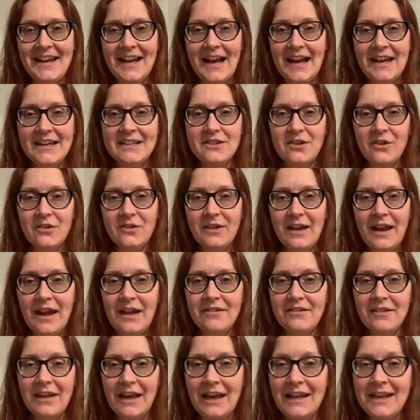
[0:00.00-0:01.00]
I don't
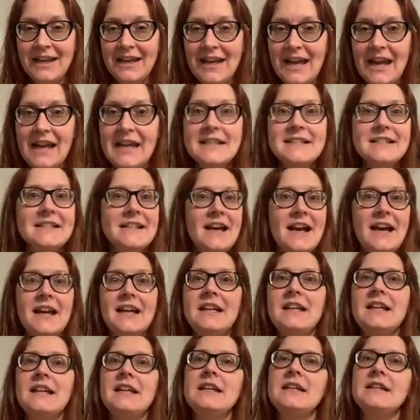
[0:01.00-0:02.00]
have any
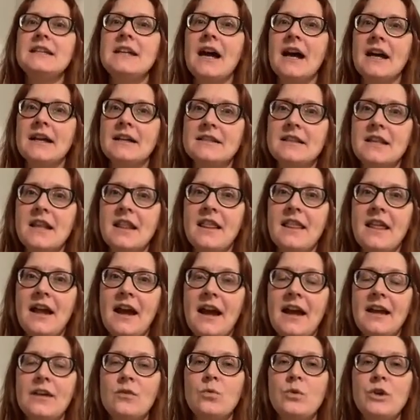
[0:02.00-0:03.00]
anxiety. Yes,
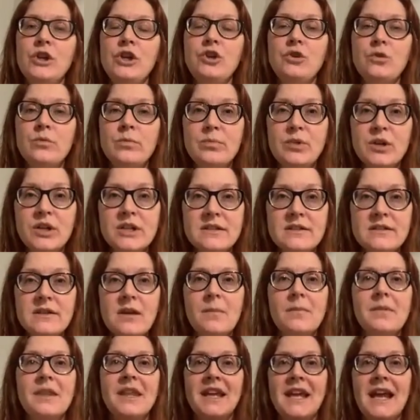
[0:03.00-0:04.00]
that when you put
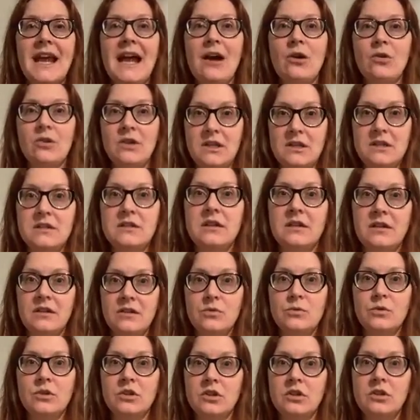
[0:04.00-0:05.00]
something out into
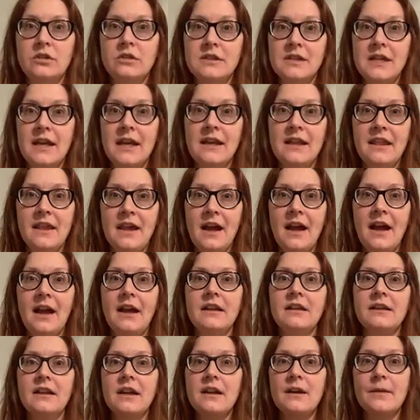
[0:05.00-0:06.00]
the world like
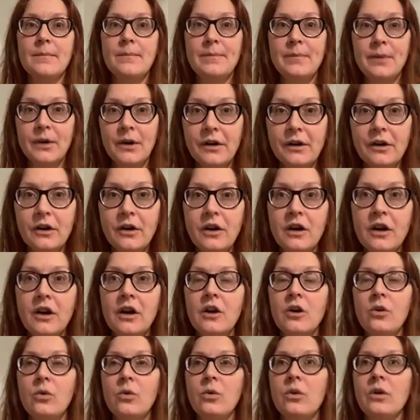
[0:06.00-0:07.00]
that, like a book
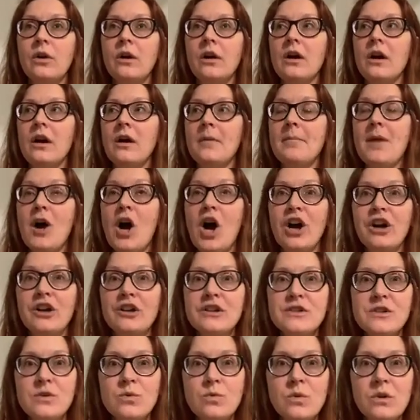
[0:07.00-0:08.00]
or
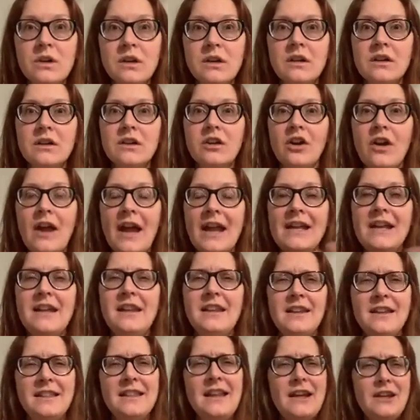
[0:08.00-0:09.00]
artwork or
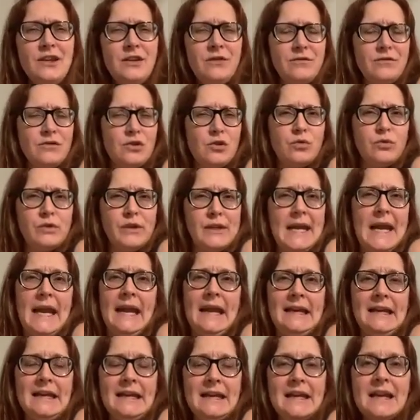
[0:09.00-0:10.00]
anything that you've
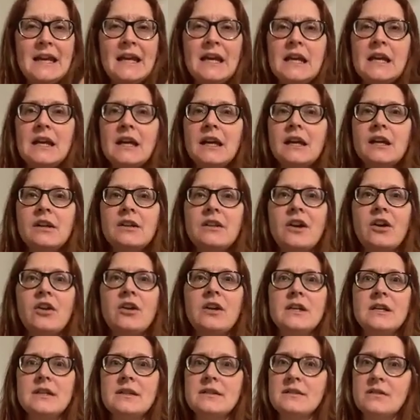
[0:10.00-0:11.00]
created,
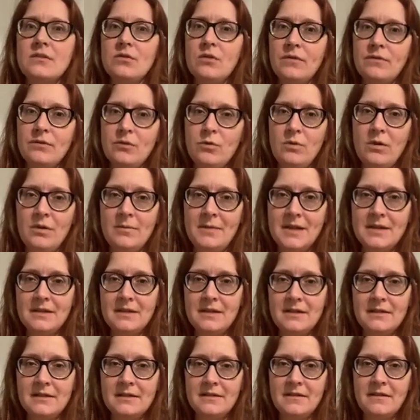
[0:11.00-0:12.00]
there is an overwhelming
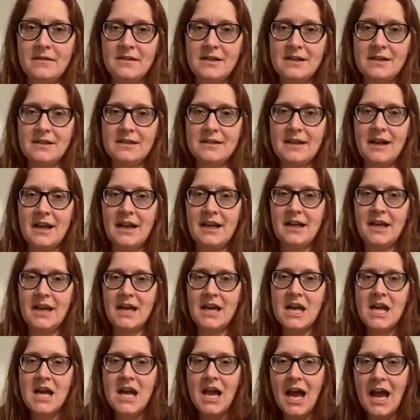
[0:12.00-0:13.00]
sense of
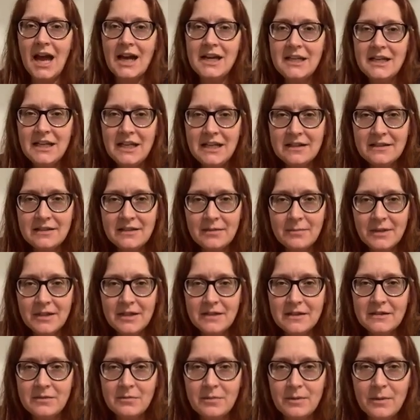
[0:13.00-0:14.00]
anxiety. I need some
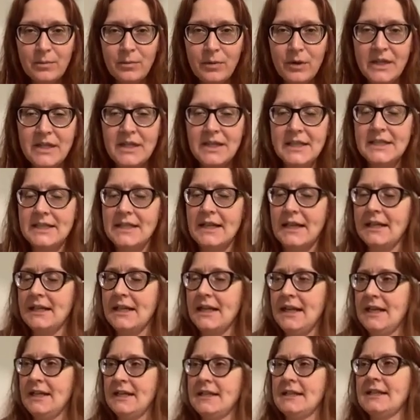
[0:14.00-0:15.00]
Elizabeth breathing
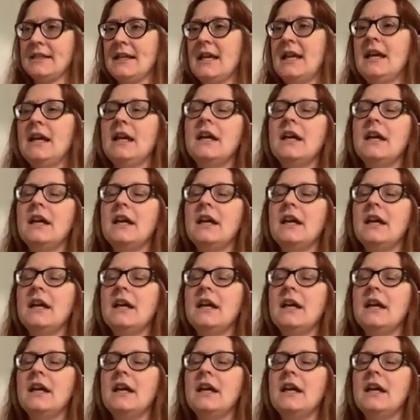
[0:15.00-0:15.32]
techniques.